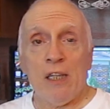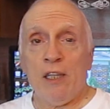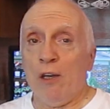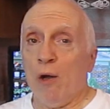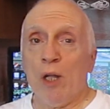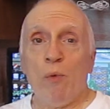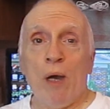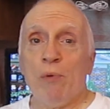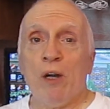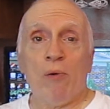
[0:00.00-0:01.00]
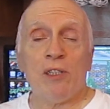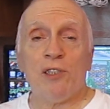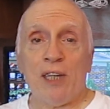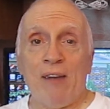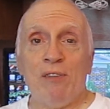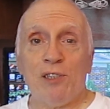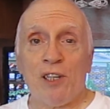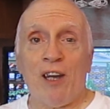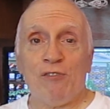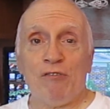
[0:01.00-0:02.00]
The only way we're going to save this
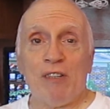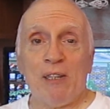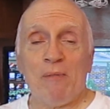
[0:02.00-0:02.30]
country.